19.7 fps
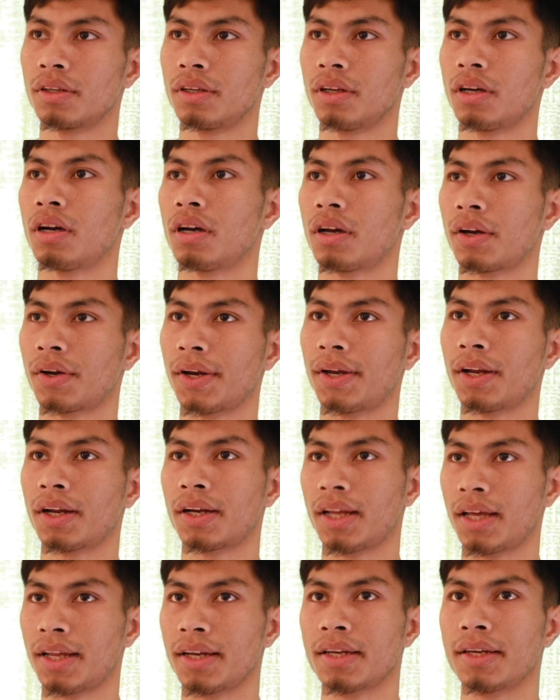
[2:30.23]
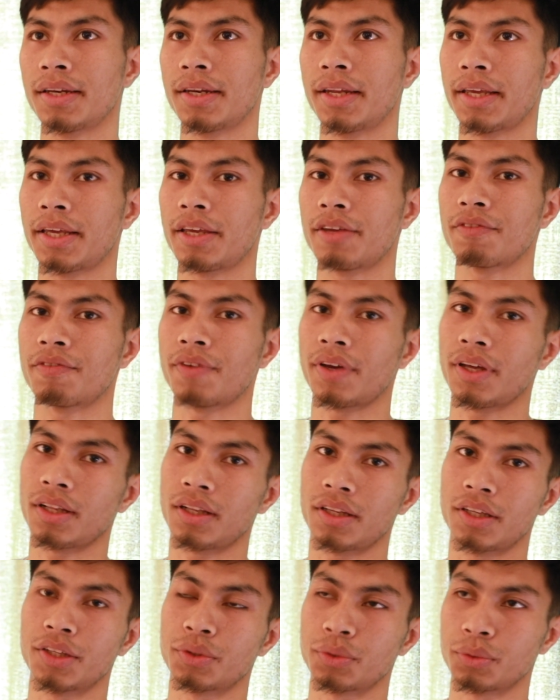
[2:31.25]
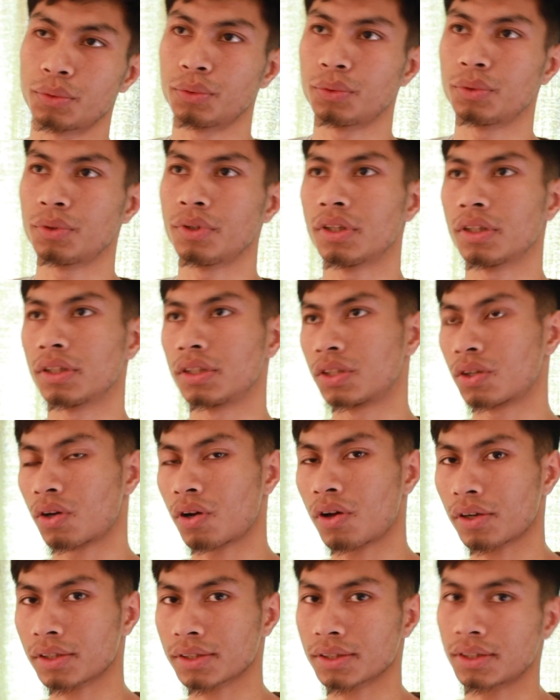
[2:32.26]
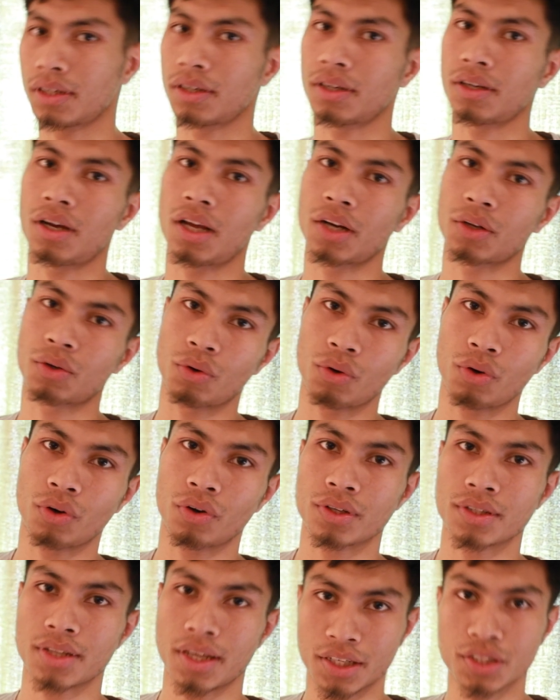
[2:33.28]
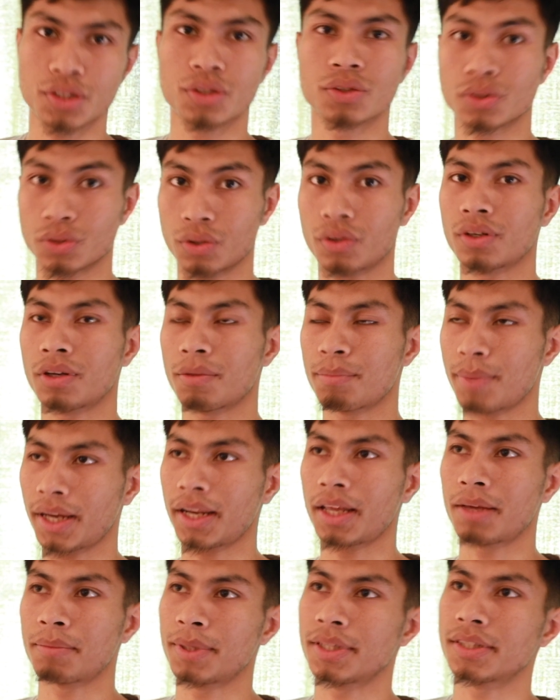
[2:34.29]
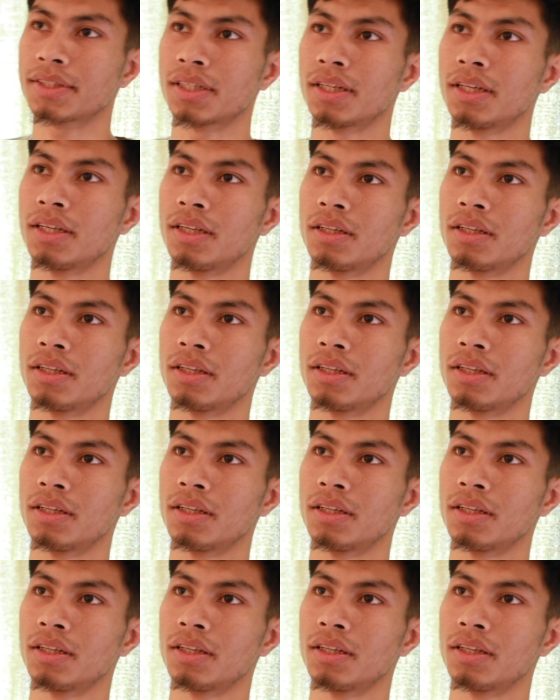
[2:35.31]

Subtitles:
rather than they fell into drugs, alcohol, and sort of bad habits.